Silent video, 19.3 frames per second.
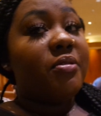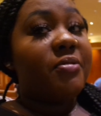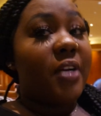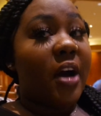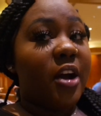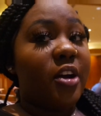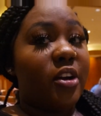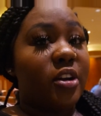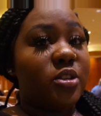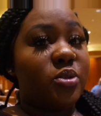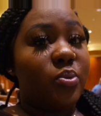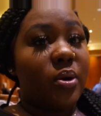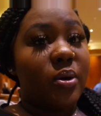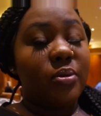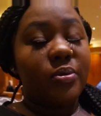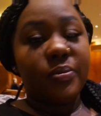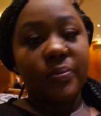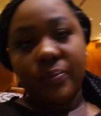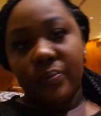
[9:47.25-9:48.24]
Fire as
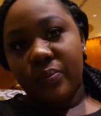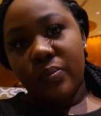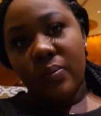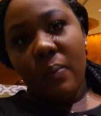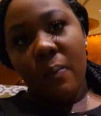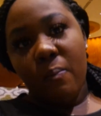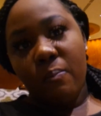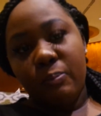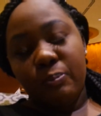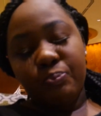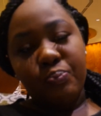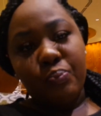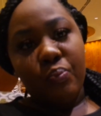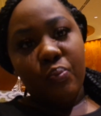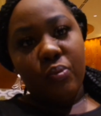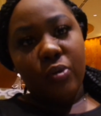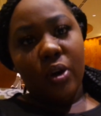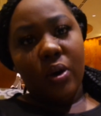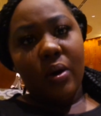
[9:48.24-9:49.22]
well.
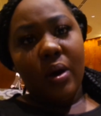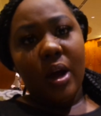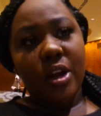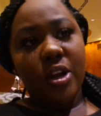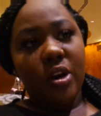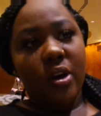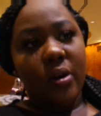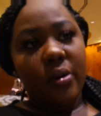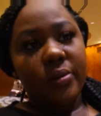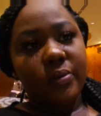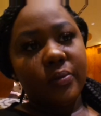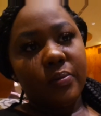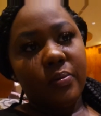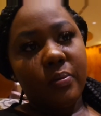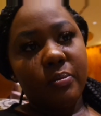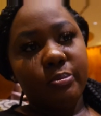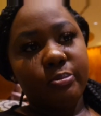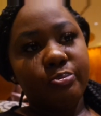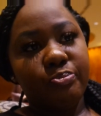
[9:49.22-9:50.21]
All right, y'all.
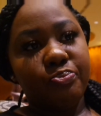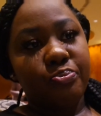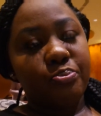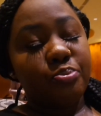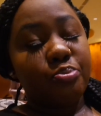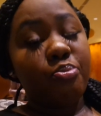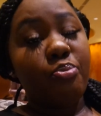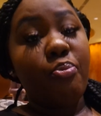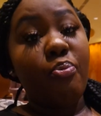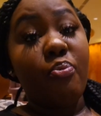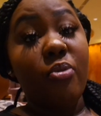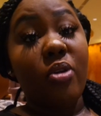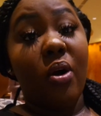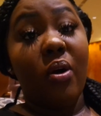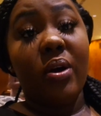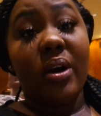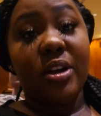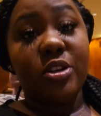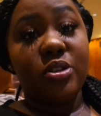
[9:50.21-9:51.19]

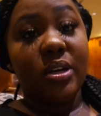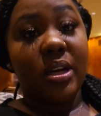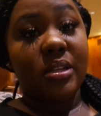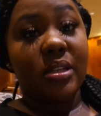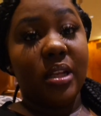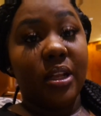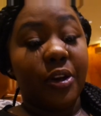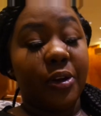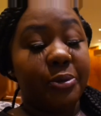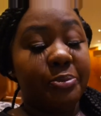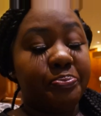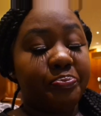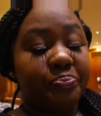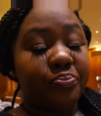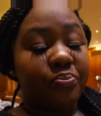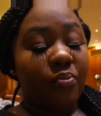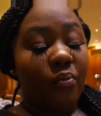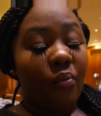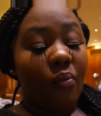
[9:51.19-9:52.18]
We'll catch you guys later.
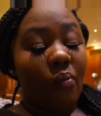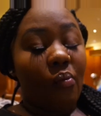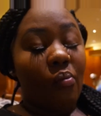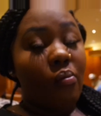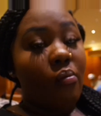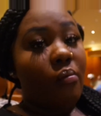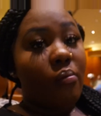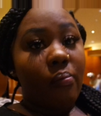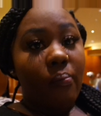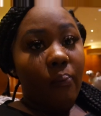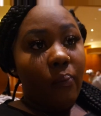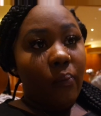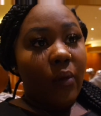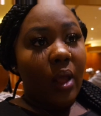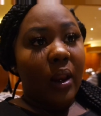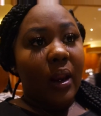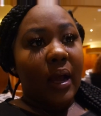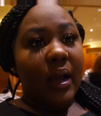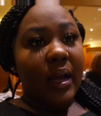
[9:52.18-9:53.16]

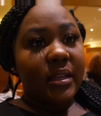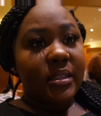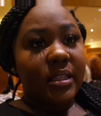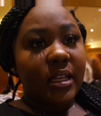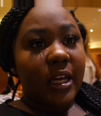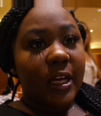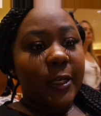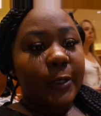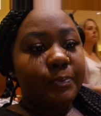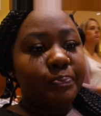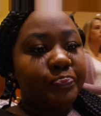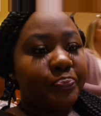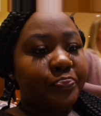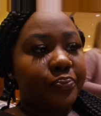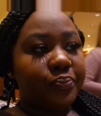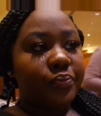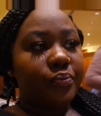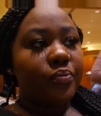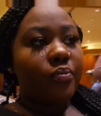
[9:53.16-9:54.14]
Like I said,
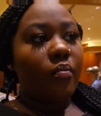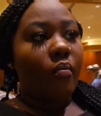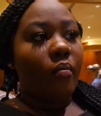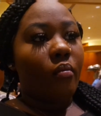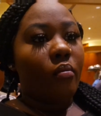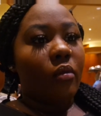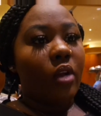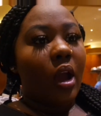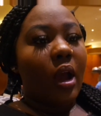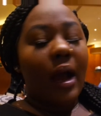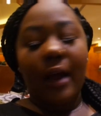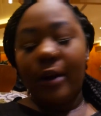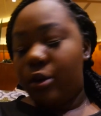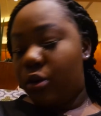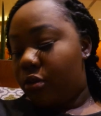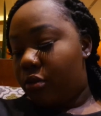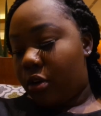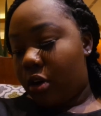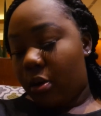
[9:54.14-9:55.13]
I
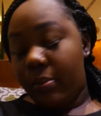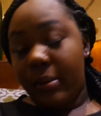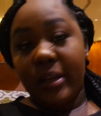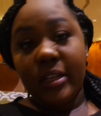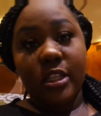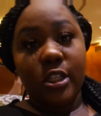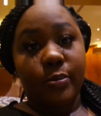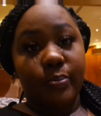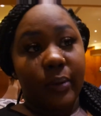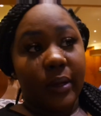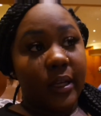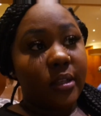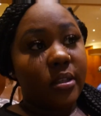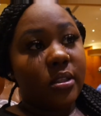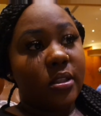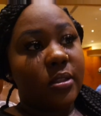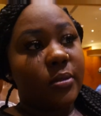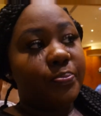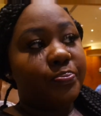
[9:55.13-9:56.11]
do recommend this
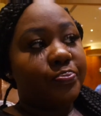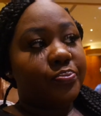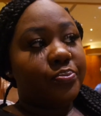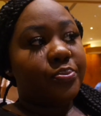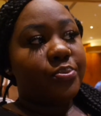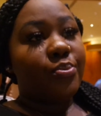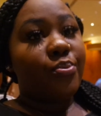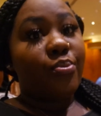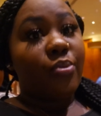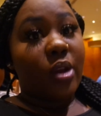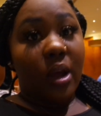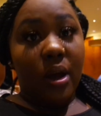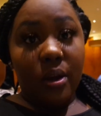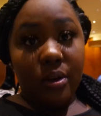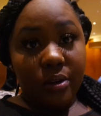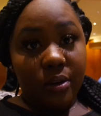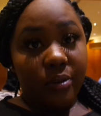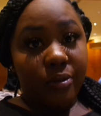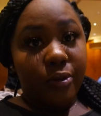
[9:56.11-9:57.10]
place.
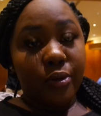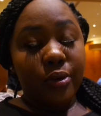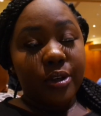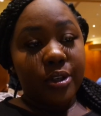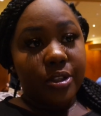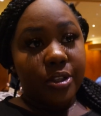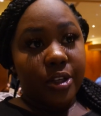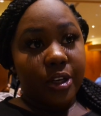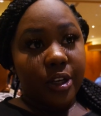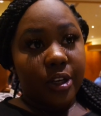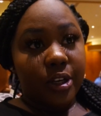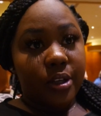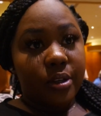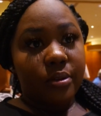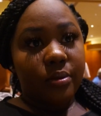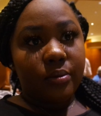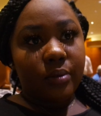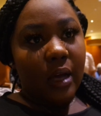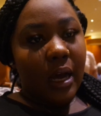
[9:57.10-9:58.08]
The food is
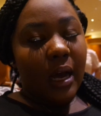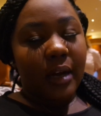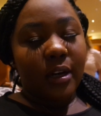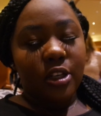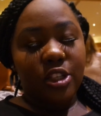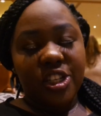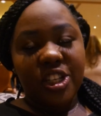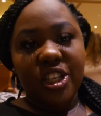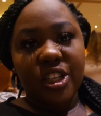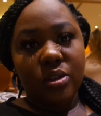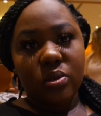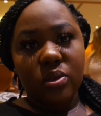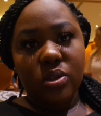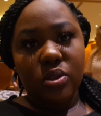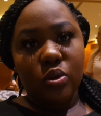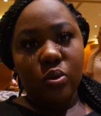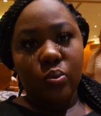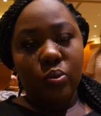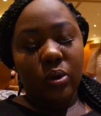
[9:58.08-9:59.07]
good. I had chicken noodle
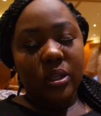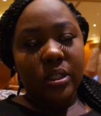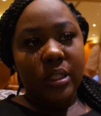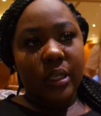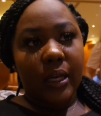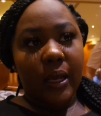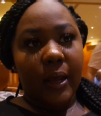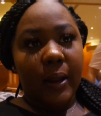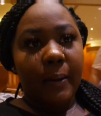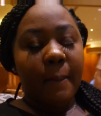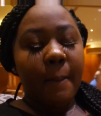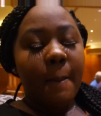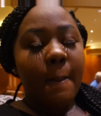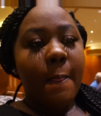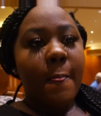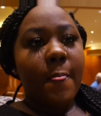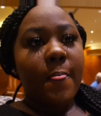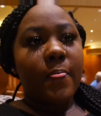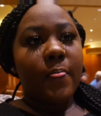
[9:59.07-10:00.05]
soup once again.
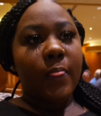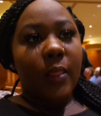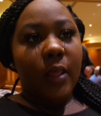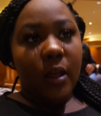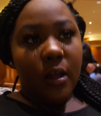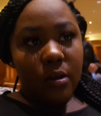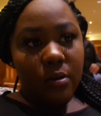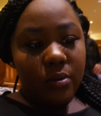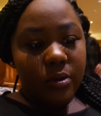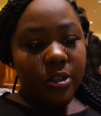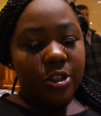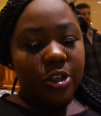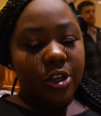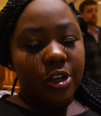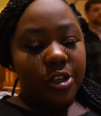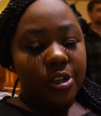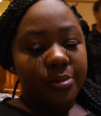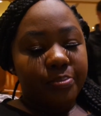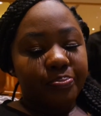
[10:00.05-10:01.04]
It was
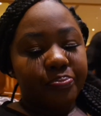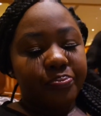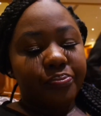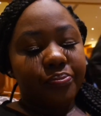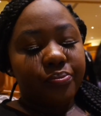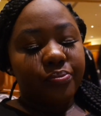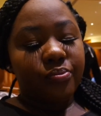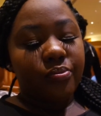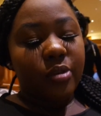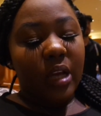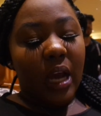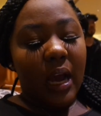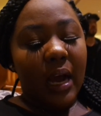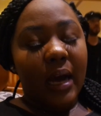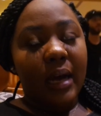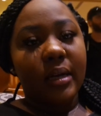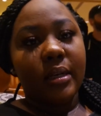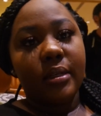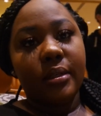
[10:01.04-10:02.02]
good.
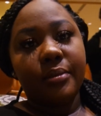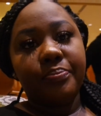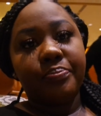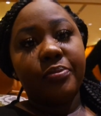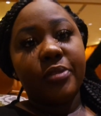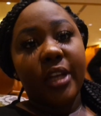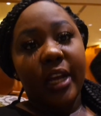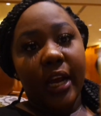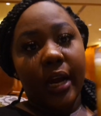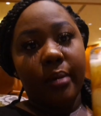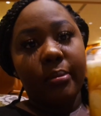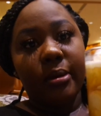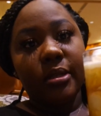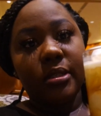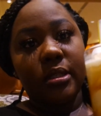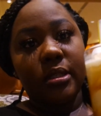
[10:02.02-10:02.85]
I had a caramel